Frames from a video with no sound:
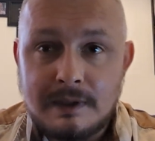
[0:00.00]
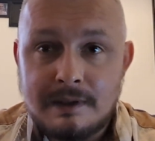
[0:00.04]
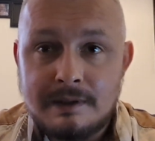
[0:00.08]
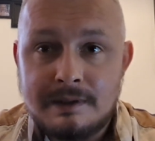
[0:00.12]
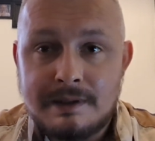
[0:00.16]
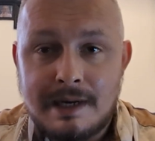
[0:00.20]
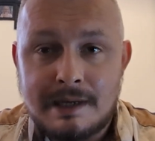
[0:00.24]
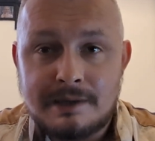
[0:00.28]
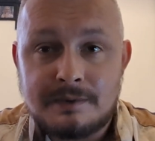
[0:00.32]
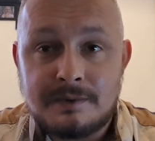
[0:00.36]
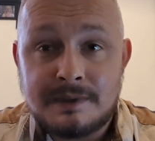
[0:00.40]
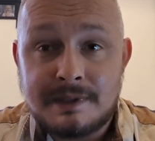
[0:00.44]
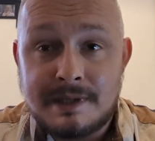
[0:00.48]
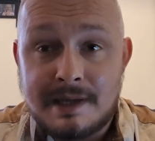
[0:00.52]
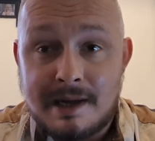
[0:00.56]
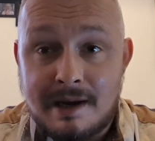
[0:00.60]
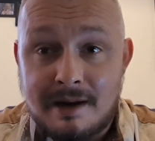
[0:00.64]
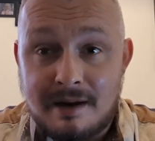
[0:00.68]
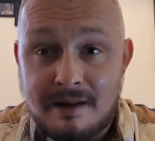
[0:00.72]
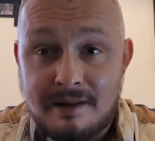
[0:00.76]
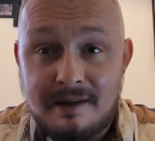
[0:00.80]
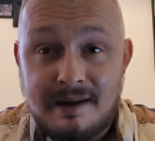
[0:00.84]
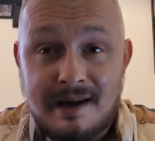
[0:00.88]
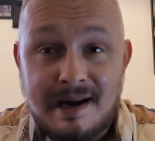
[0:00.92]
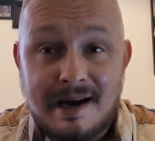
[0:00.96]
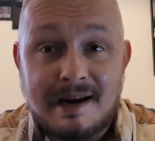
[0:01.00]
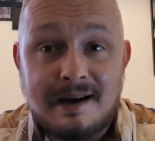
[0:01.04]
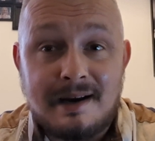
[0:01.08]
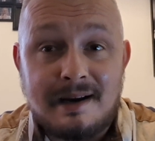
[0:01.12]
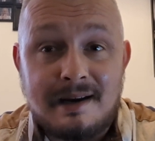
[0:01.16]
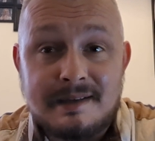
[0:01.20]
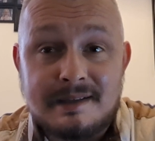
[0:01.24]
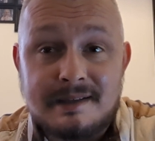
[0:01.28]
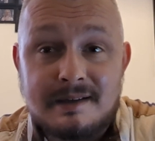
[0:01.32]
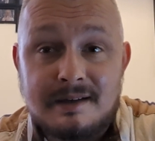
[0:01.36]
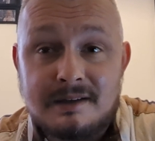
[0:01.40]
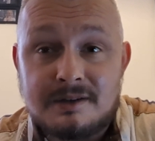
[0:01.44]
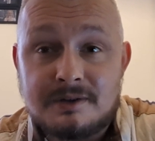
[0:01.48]
So as we're saying, I think
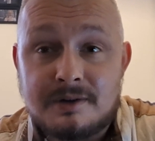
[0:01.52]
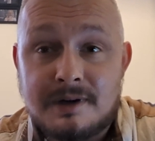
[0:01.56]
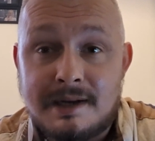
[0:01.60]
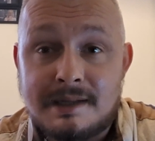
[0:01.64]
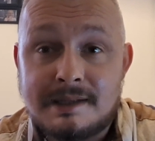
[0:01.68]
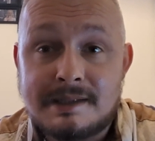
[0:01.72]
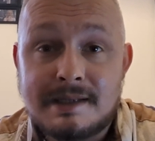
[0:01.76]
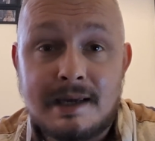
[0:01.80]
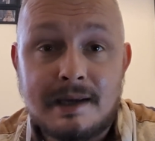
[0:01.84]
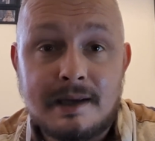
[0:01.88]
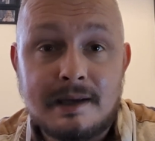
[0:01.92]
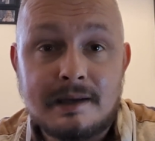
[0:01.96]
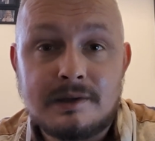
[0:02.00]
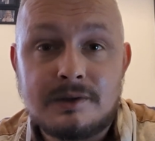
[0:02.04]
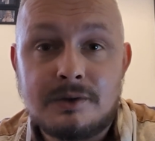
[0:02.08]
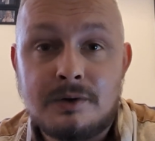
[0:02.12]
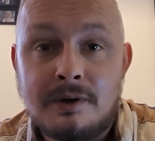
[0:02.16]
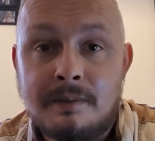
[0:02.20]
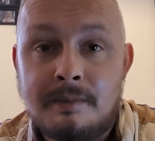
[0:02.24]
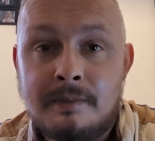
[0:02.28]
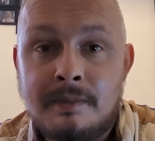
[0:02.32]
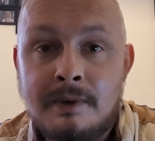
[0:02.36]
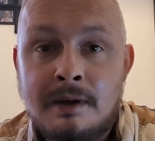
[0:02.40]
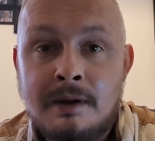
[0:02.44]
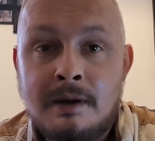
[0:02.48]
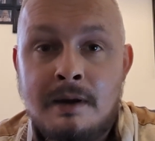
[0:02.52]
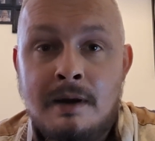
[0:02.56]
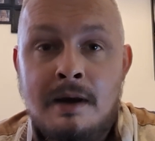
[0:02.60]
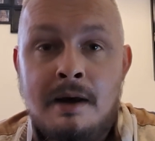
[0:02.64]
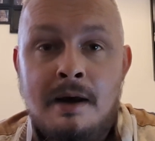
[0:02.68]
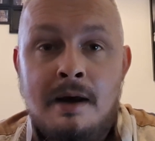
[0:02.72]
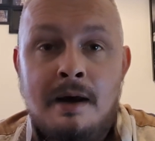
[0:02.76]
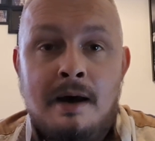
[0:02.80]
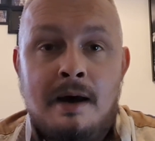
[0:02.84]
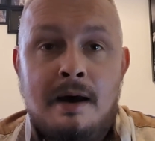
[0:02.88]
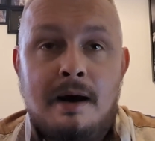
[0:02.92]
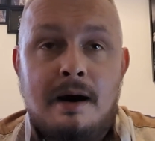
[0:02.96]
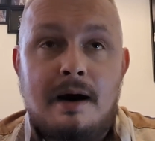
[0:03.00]
Adelaide is going to try and take it to him.
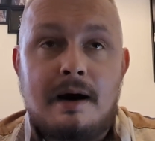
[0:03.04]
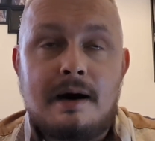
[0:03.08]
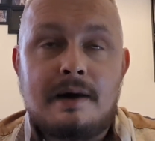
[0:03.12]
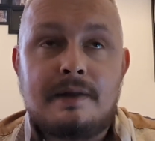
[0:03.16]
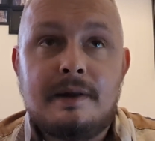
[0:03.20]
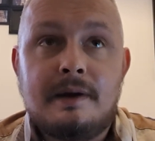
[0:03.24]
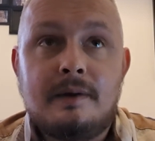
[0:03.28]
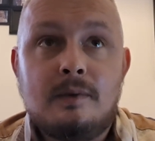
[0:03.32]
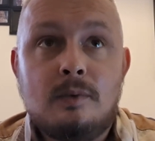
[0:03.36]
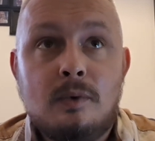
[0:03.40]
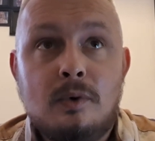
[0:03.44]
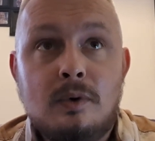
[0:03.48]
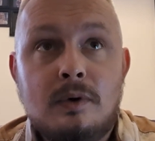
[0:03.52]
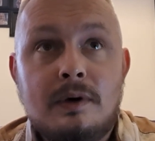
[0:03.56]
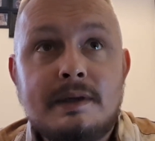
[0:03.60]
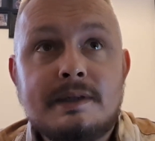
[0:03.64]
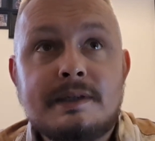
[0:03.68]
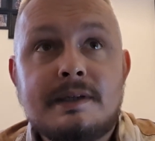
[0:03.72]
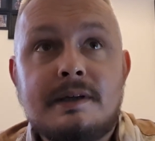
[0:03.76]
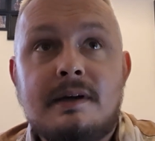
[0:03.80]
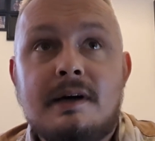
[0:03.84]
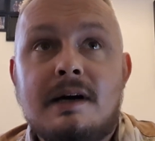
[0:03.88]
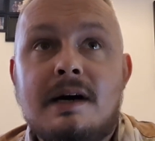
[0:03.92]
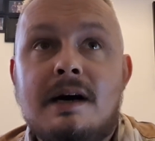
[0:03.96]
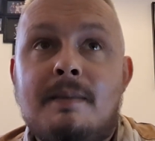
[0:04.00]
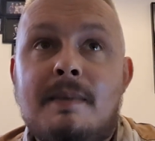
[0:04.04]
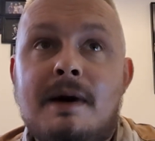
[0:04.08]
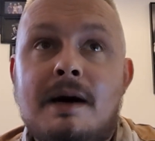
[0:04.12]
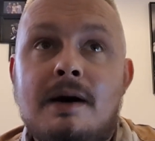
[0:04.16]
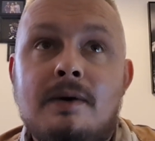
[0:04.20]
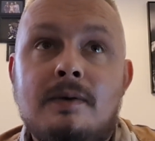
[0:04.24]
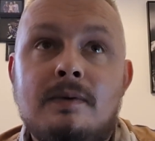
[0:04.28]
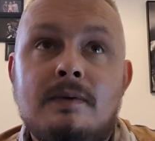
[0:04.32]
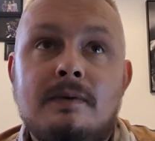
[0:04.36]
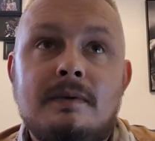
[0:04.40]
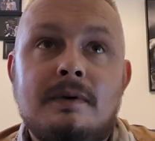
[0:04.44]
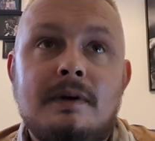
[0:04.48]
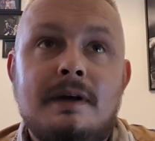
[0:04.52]
I think Wardley's going to come
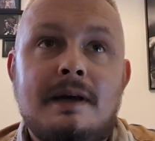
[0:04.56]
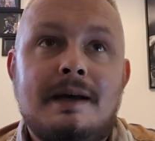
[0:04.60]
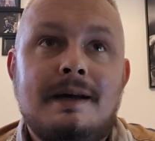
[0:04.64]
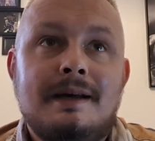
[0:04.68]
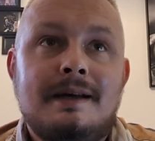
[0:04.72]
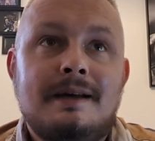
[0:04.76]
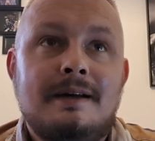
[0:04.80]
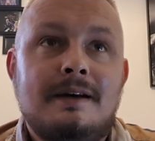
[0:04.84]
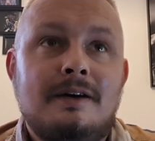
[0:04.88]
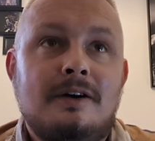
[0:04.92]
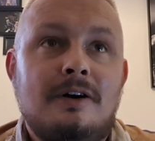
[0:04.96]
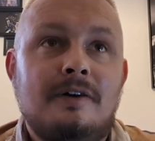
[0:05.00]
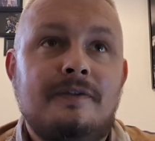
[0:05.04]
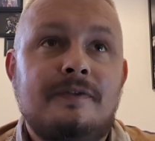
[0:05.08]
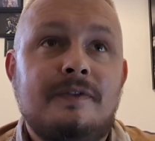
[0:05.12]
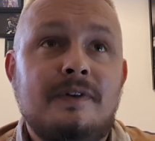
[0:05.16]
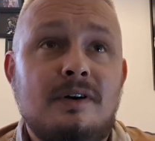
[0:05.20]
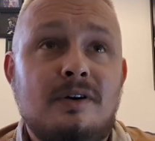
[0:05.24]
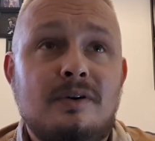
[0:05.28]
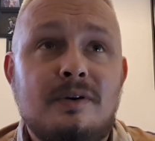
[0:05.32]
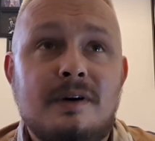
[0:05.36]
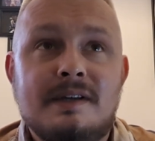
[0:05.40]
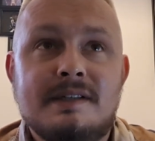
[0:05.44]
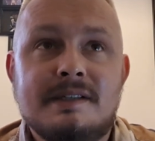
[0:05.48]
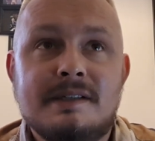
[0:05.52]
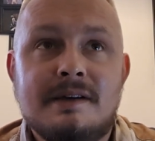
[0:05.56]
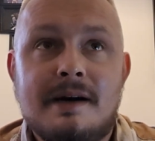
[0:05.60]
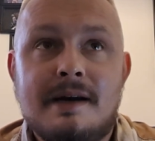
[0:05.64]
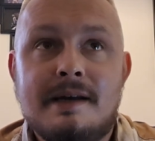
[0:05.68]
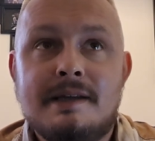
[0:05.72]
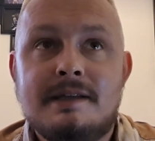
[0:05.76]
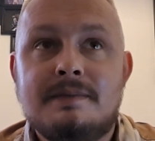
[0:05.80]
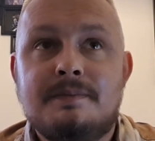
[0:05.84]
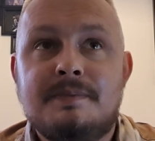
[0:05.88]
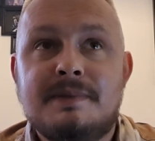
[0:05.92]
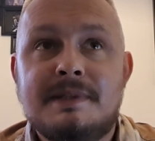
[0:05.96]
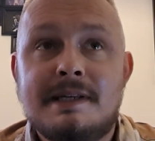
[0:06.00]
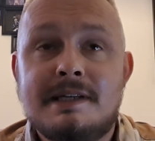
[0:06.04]
out, often
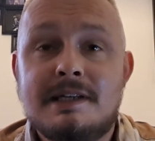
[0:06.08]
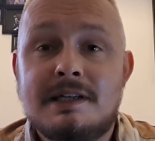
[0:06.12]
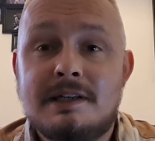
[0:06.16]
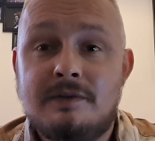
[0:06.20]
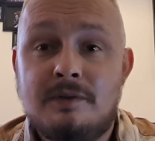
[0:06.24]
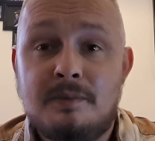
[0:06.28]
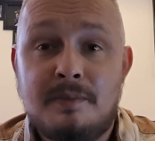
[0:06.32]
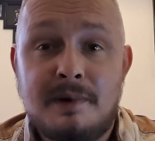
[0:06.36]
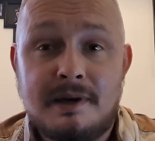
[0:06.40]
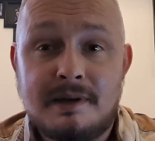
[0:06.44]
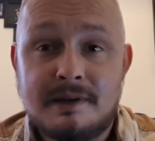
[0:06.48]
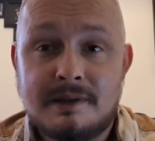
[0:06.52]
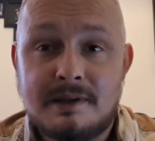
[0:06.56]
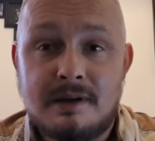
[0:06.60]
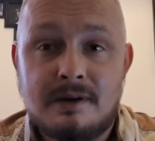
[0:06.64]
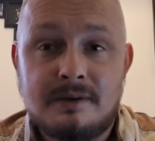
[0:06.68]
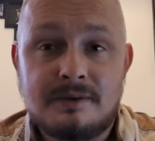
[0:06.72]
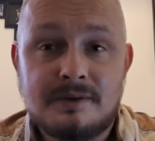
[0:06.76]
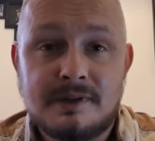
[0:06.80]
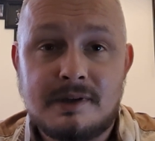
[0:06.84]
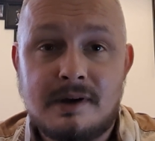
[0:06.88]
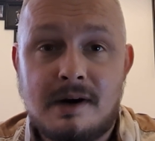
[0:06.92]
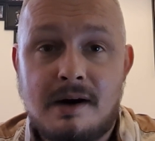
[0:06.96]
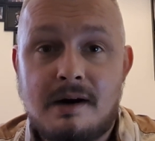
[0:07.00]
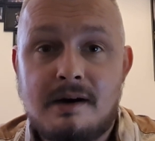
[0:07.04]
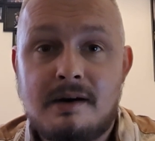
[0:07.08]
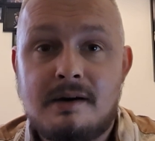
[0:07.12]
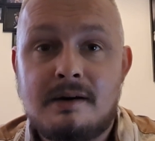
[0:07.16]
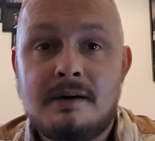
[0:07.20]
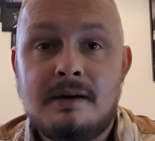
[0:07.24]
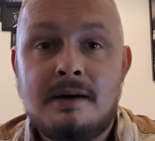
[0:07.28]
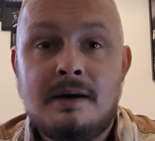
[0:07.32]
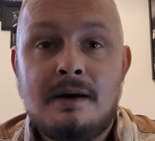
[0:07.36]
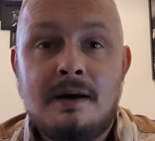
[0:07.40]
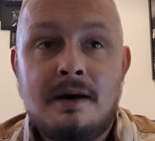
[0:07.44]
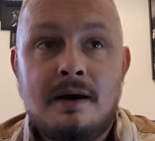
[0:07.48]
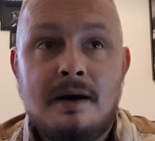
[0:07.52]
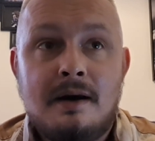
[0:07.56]
criticised potentially for being a slow starter.
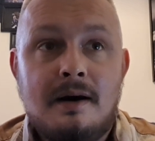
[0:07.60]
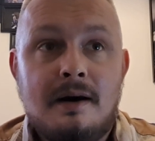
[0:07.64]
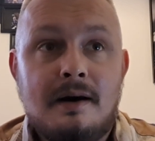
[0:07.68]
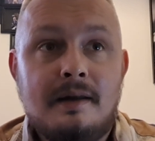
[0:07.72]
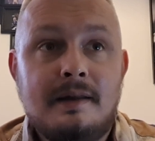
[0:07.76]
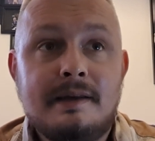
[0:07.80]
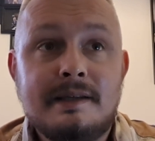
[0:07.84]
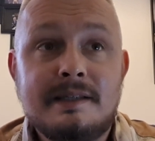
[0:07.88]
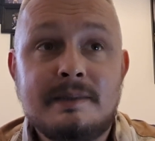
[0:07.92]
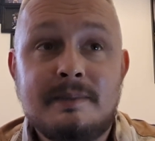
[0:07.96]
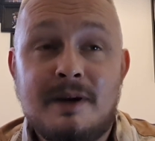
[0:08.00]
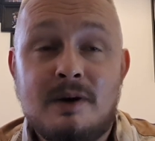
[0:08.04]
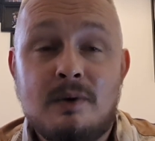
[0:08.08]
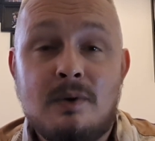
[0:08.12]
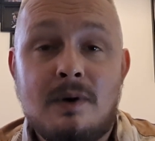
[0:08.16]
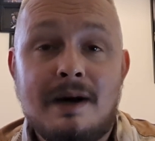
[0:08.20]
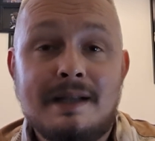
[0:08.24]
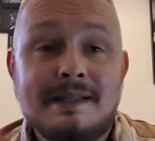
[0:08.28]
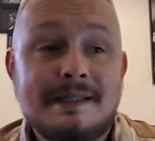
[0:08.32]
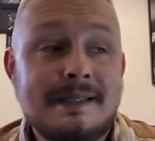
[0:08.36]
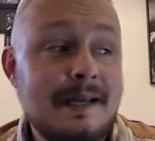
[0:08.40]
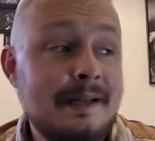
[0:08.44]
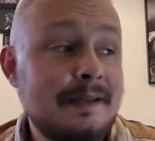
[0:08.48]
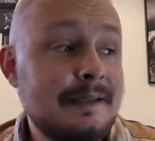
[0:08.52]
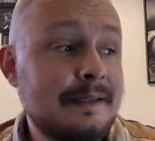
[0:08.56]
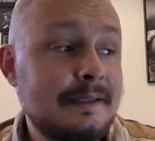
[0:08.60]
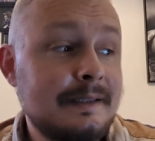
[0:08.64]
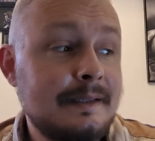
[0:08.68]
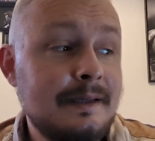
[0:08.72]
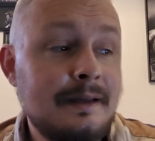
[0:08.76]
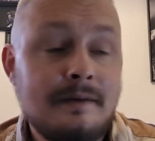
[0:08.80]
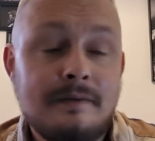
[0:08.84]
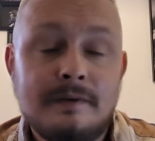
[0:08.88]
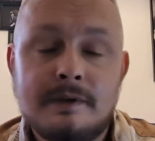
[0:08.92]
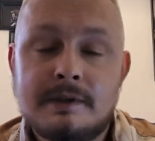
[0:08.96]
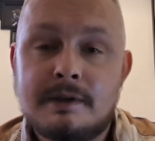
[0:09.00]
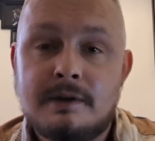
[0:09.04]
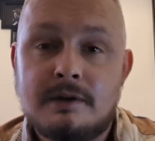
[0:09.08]
I think he's going to be quite
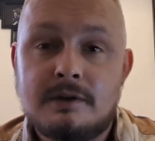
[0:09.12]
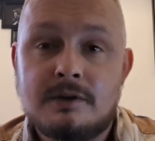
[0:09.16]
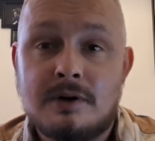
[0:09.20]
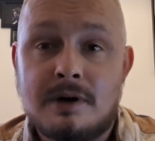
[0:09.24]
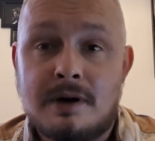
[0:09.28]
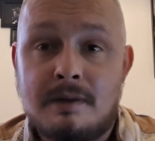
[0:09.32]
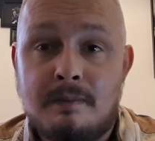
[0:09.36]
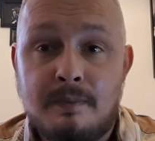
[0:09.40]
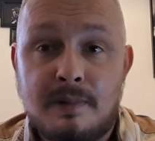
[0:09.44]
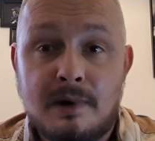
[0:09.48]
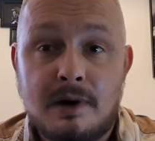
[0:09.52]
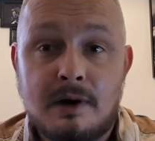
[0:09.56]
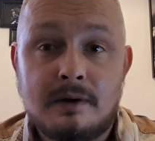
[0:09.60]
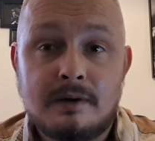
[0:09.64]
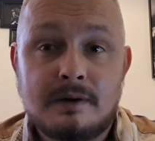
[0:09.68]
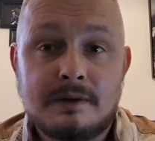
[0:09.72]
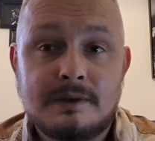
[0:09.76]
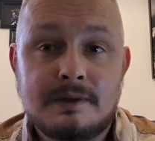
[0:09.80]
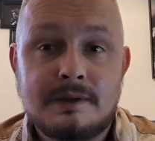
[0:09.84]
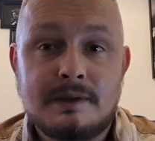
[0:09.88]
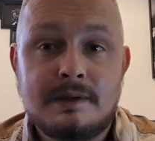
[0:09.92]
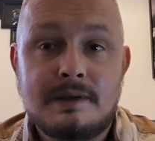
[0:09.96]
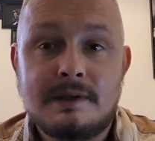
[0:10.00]
tentative. He's going to try and box.